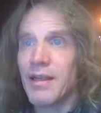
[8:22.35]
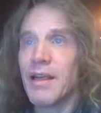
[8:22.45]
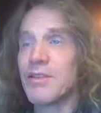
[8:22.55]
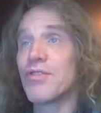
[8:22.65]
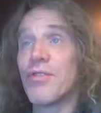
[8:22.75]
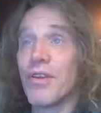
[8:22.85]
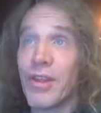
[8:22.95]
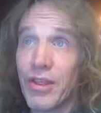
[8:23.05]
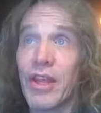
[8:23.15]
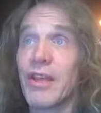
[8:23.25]
it's going to
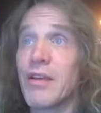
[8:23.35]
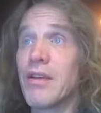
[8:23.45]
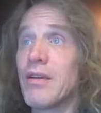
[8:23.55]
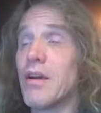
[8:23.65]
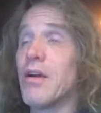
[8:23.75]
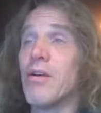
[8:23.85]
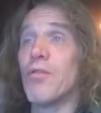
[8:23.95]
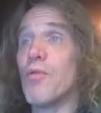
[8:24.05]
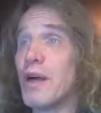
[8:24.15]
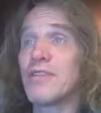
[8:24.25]
think,
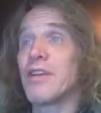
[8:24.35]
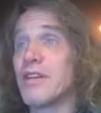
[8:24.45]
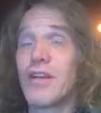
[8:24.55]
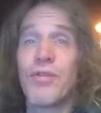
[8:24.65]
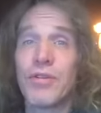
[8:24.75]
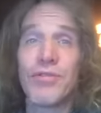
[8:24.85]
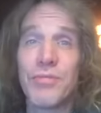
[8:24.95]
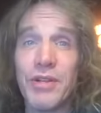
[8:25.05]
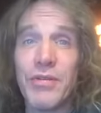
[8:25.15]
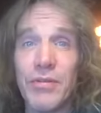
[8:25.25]
why should I take orders
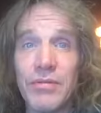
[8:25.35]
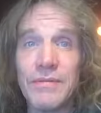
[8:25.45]
from you?